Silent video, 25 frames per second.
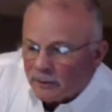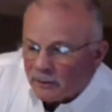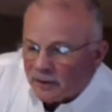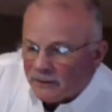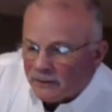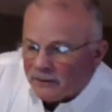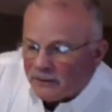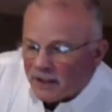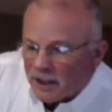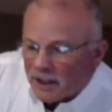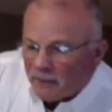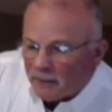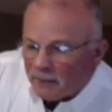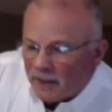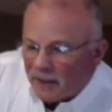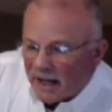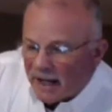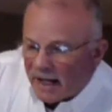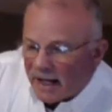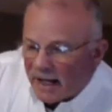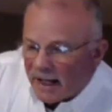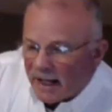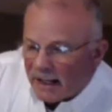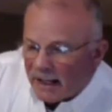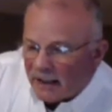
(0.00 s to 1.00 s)
But if they
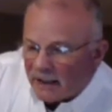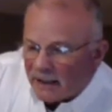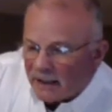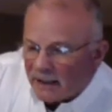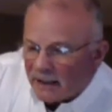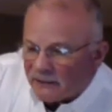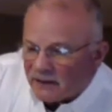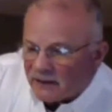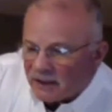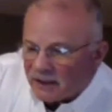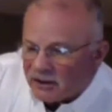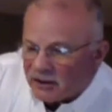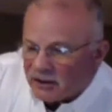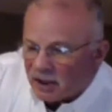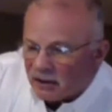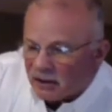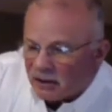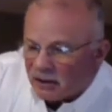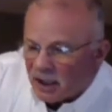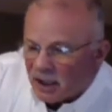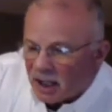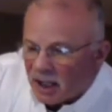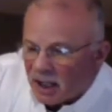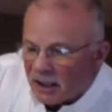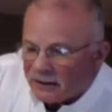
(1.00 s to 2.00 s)
obey, if they shall
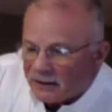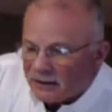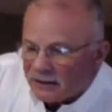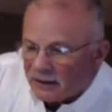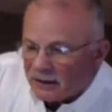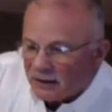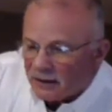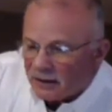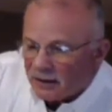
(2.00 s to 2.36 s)
not,